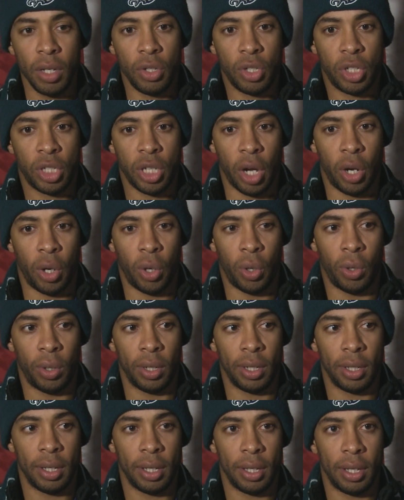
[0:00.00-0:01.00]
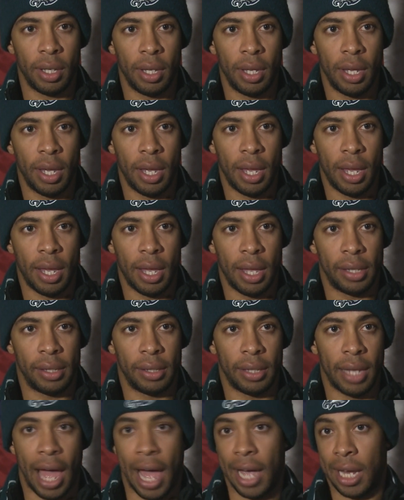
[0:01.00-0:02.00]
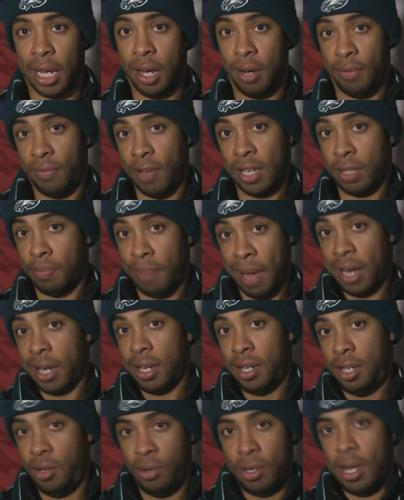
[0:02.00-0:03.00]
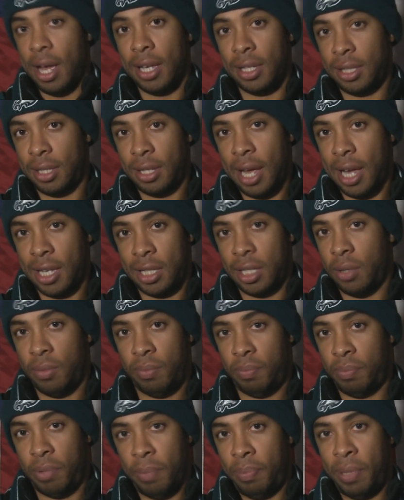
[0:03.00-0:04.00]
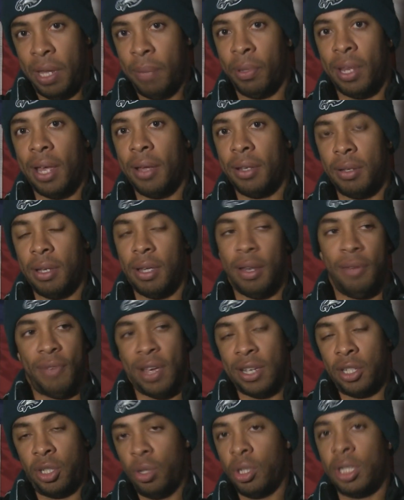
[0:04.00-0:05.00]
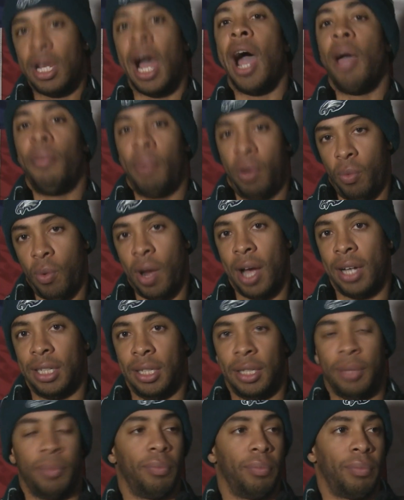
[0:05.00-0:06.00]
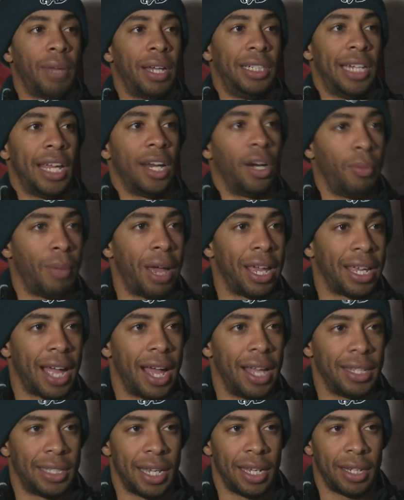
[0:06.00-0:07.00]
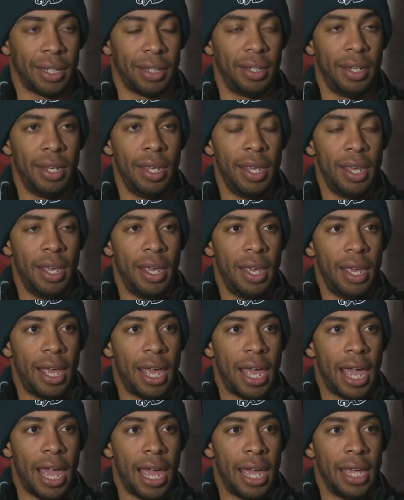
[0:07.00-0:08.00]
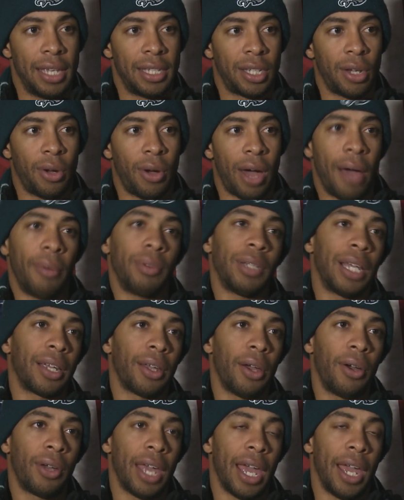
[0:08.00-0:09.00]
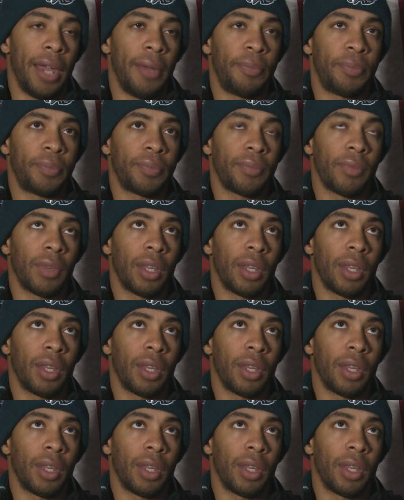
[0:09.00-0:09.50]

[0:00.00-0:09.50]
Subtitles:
so I can invest back in you guys, the people that invest your time in watching my channel and my content. So I'm like, okay,